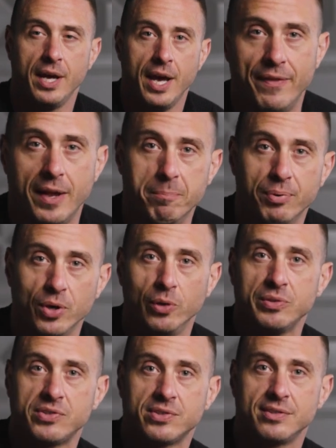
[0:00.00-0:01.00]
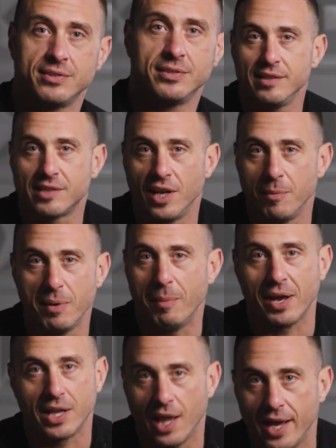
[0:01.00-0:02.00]
And then Bruce is gonna be
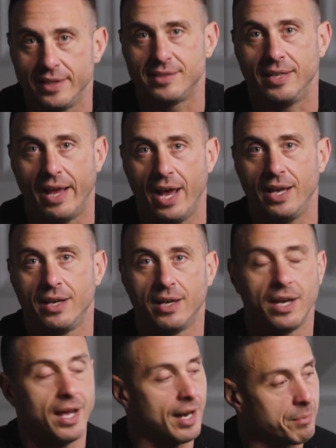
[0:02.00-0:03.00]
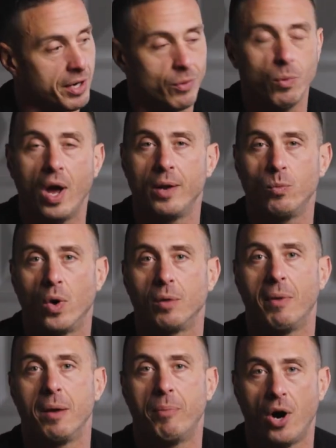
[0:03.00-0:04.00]
my client today, and I'm gonna run one
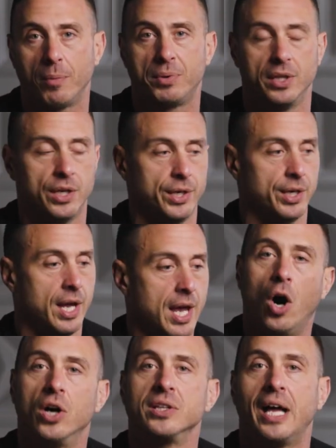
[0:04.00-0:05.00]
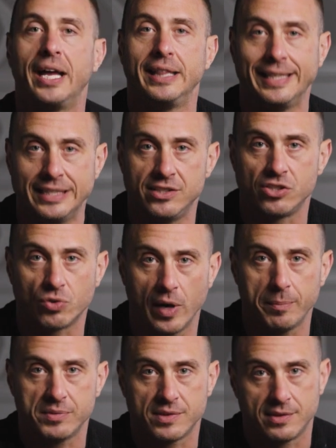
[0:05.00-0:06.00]
of my popular online lead
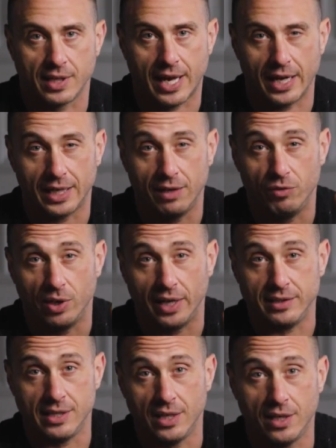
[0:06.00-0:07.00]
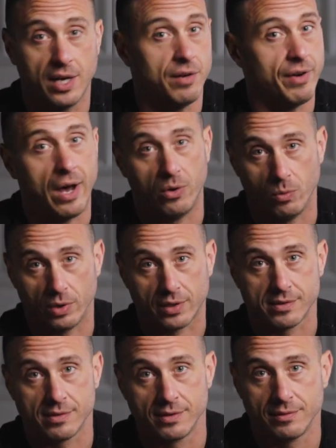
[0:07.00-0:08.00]
scripts to kind of give you an idea of how it
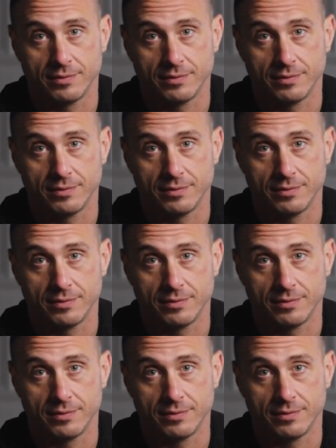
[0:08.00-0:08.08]
works.